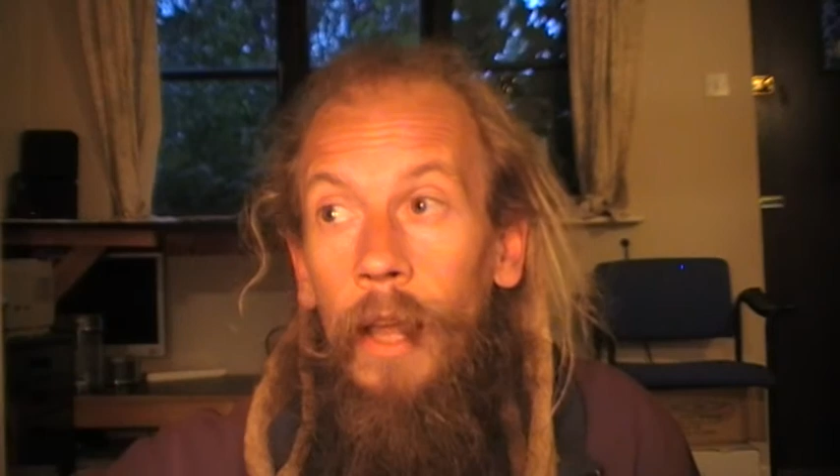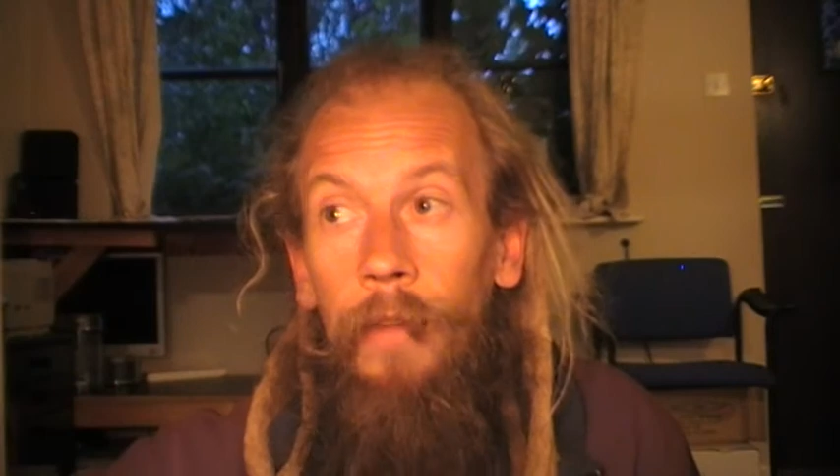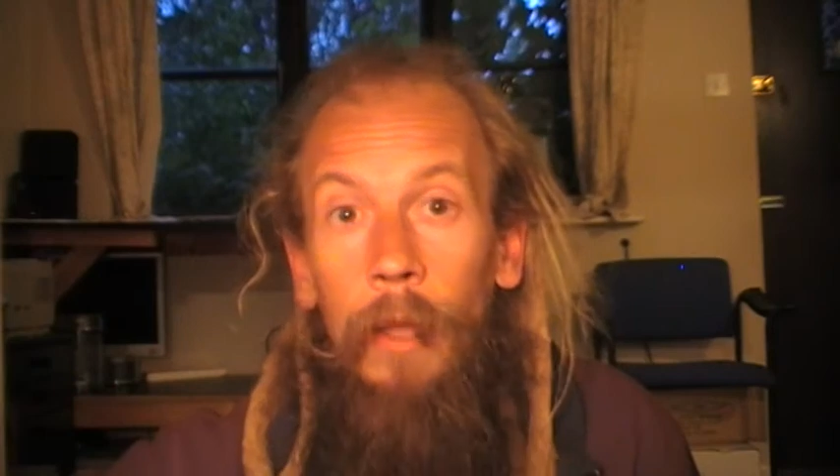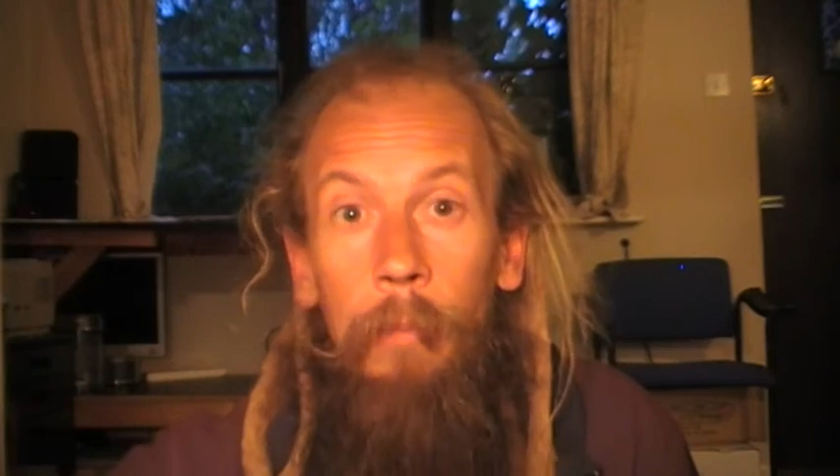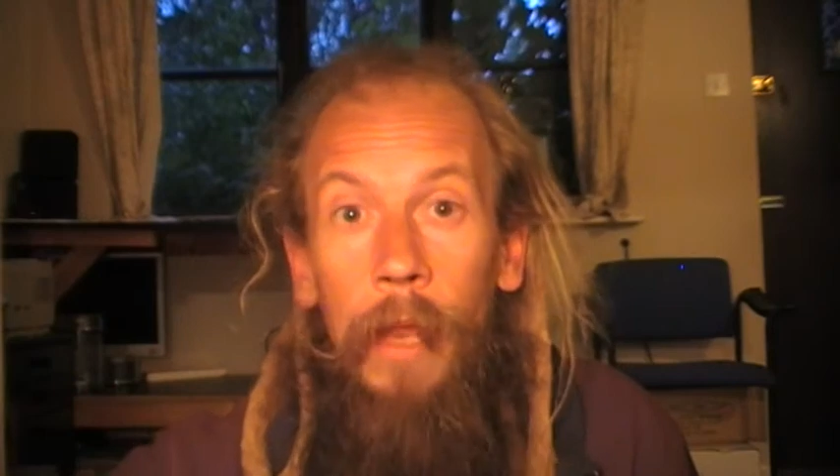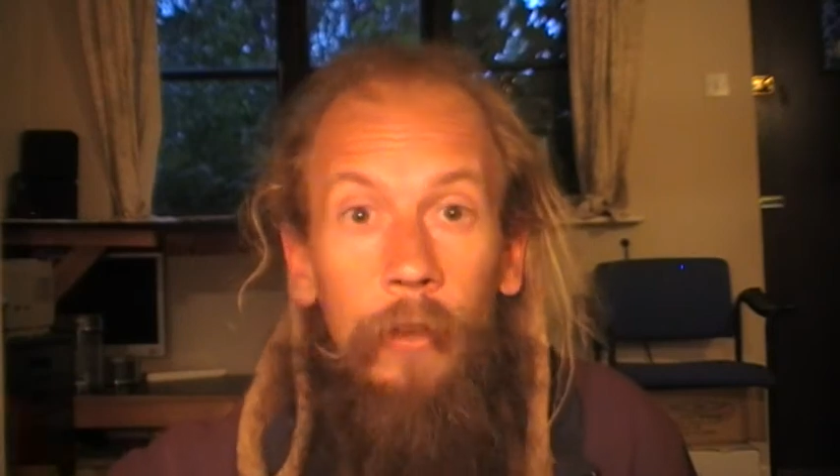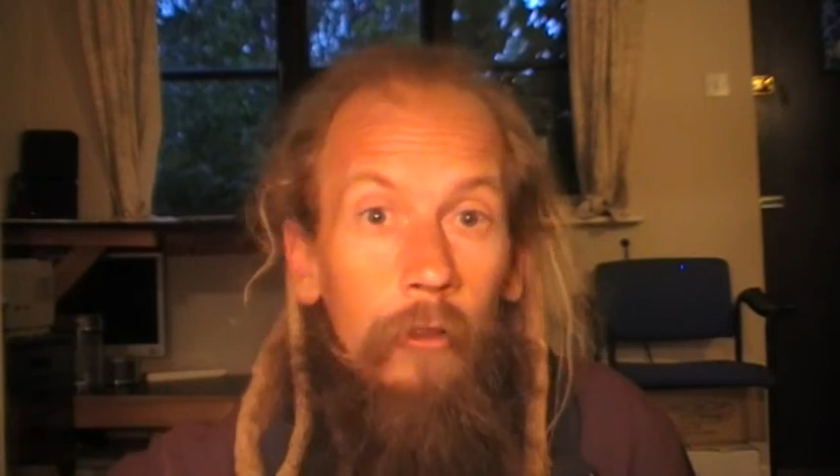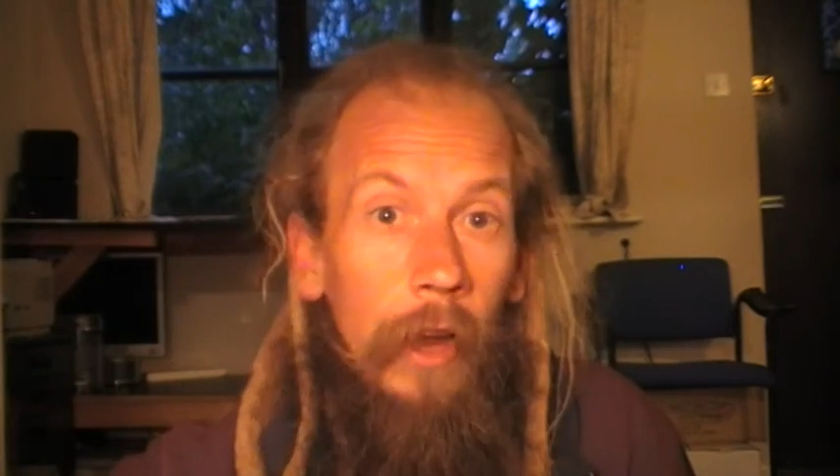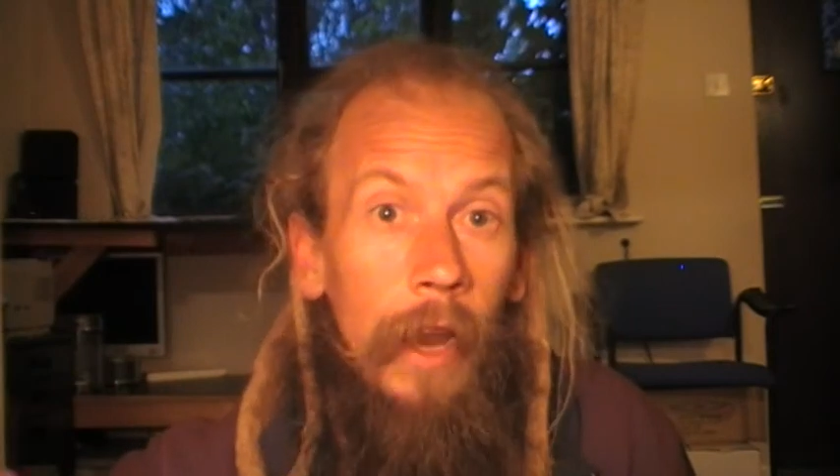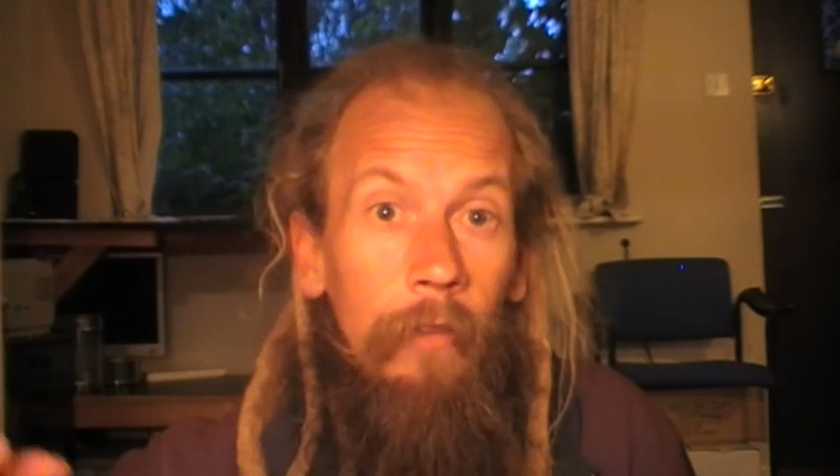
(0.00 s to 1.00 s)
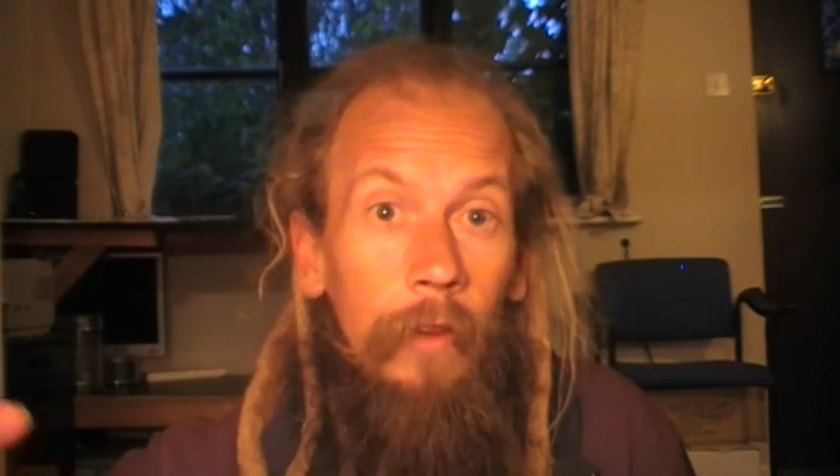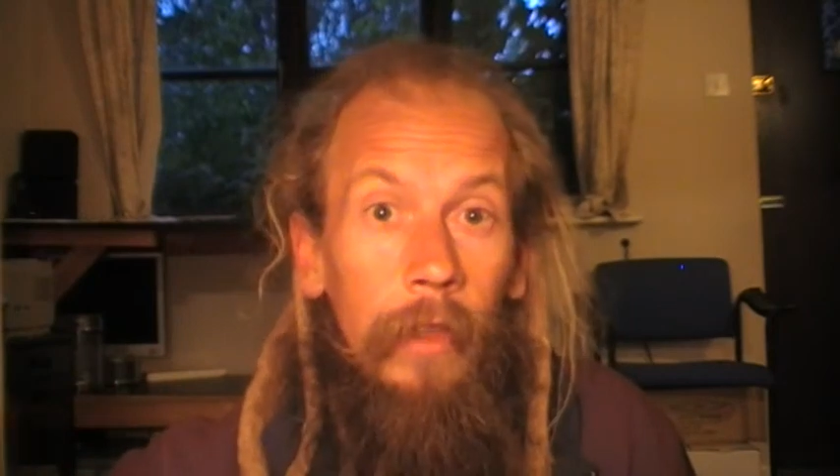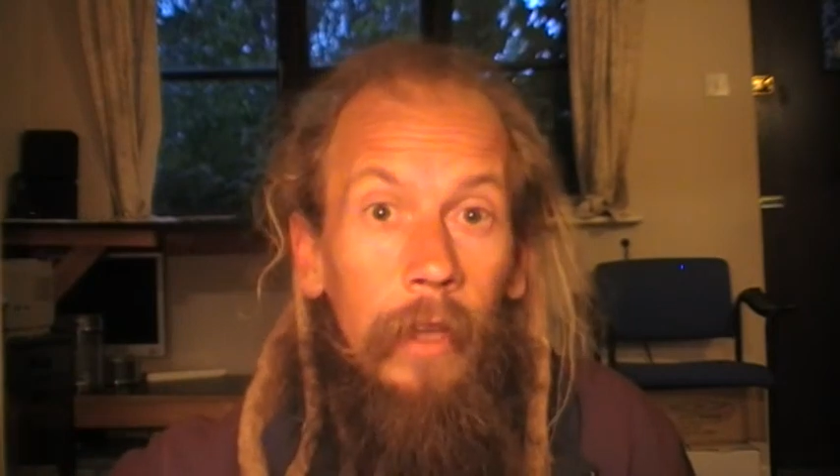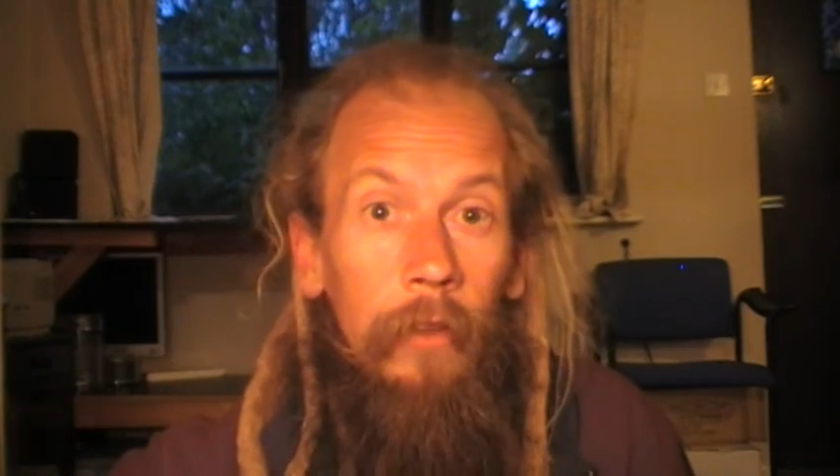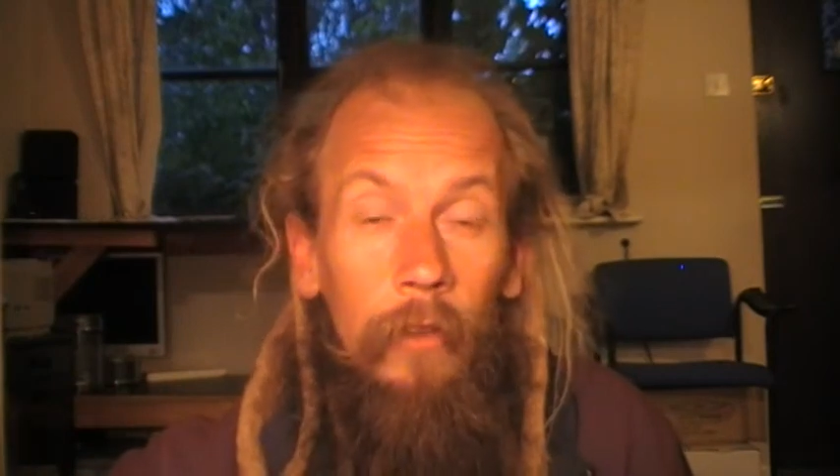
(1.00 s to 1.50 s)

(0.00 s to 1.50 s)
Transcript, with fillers: and they penetrate everything,